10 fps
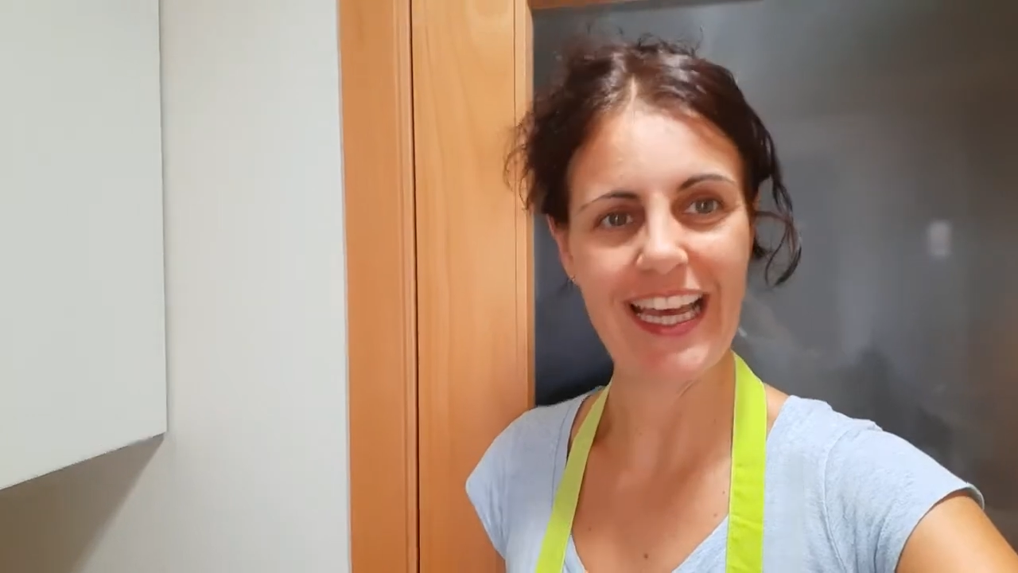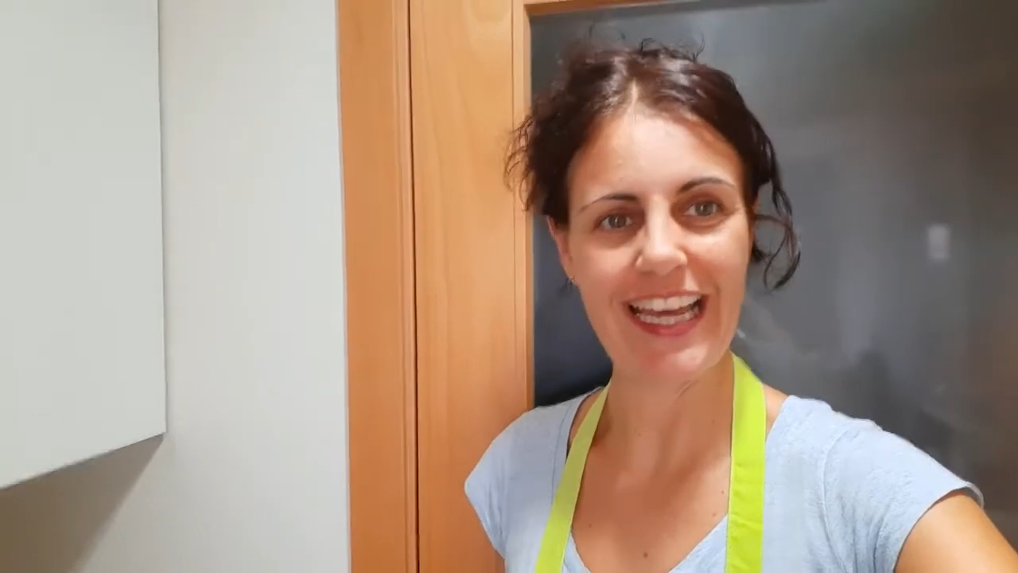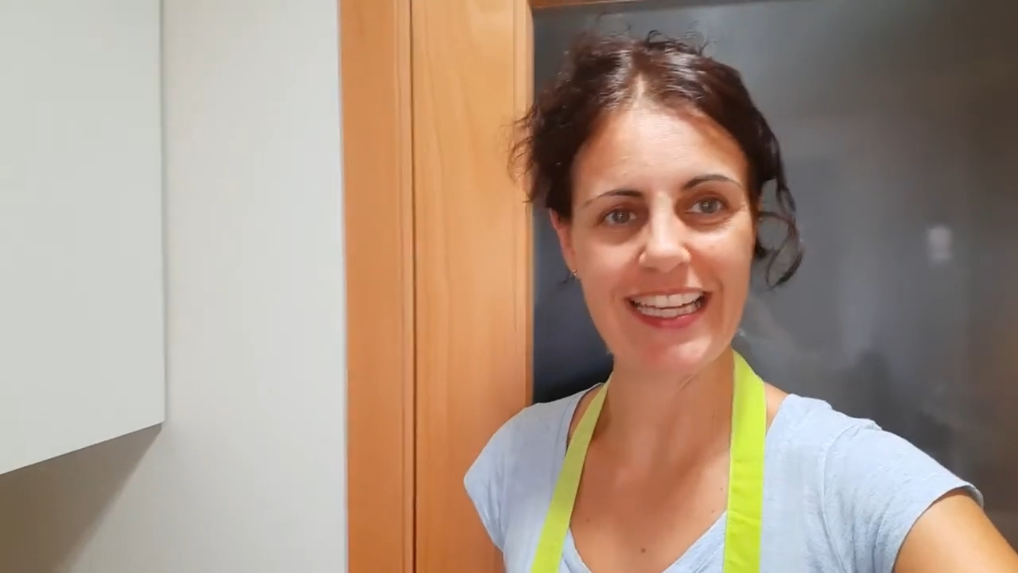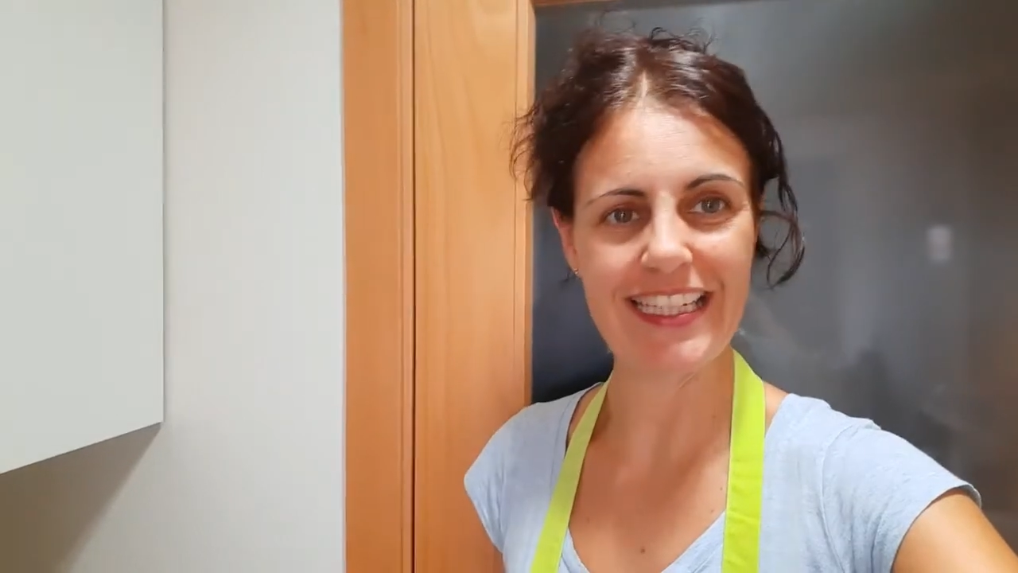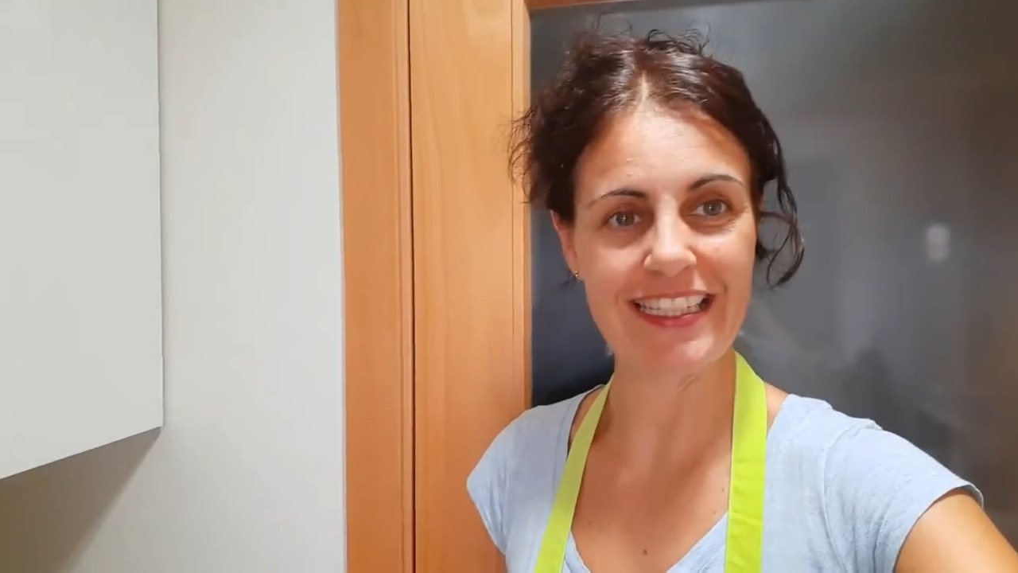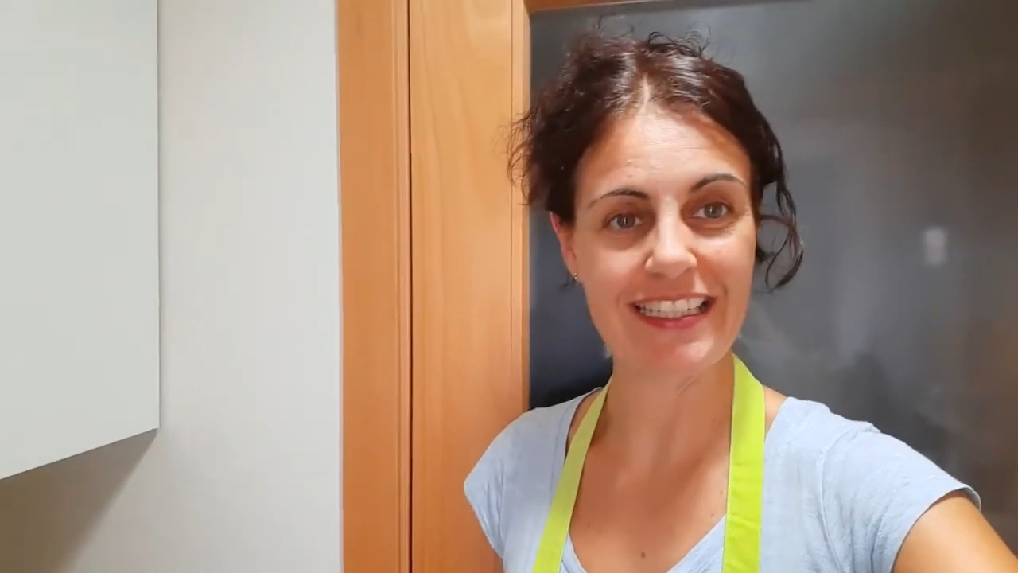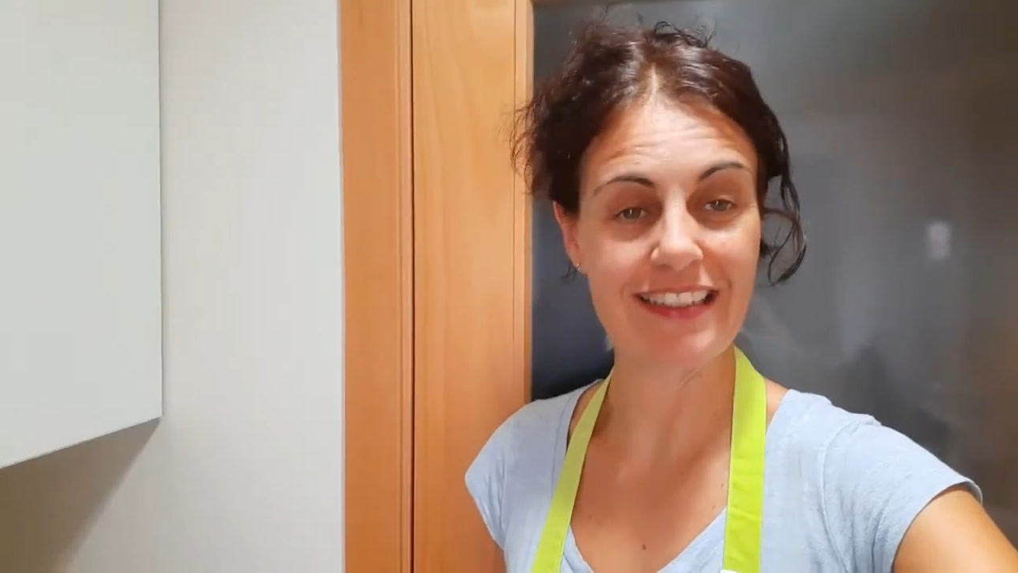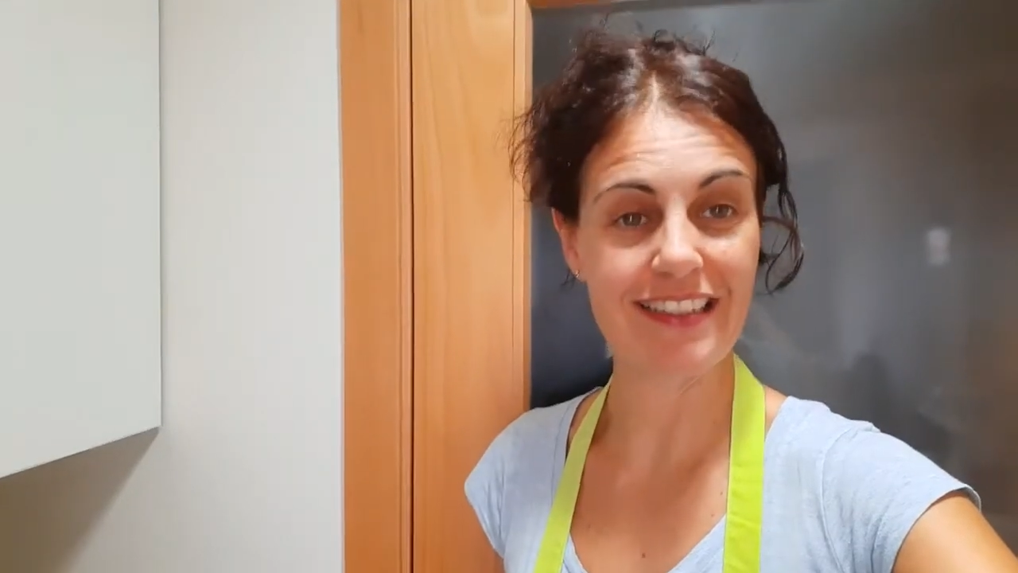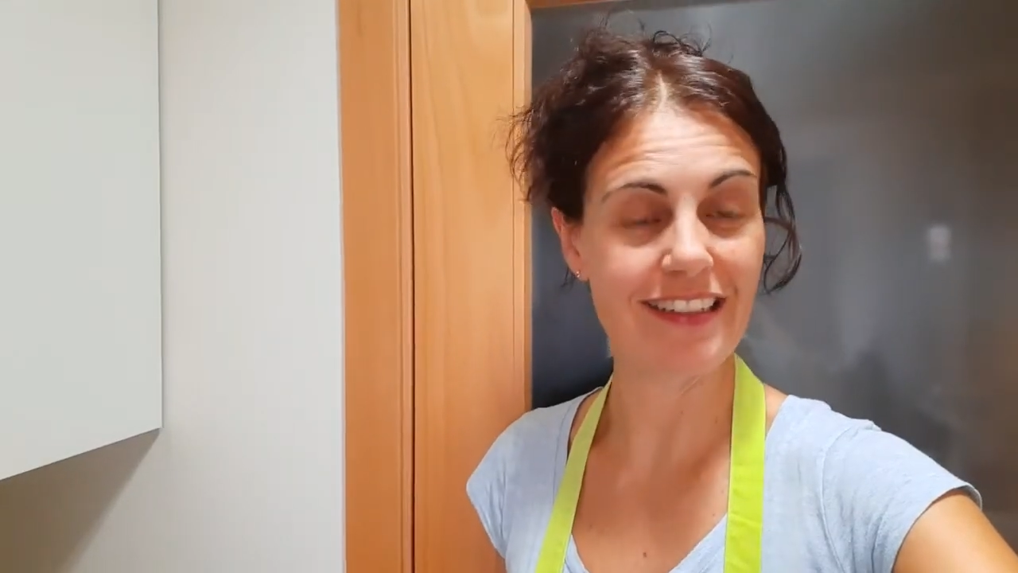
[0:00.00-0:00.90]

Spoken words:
and